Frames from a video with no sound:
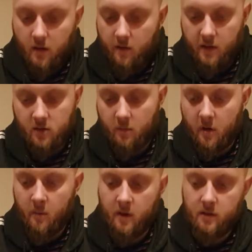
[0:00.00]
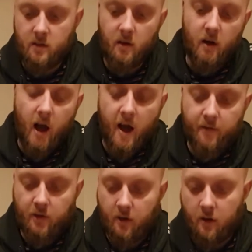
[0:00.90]
They summon a monster
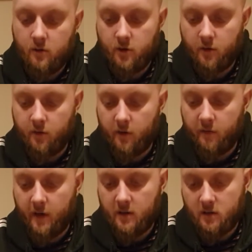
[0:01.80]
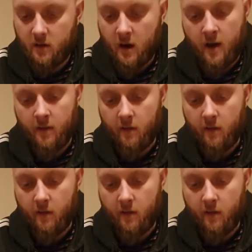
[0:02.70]
after you use your Thunder effects in your hand.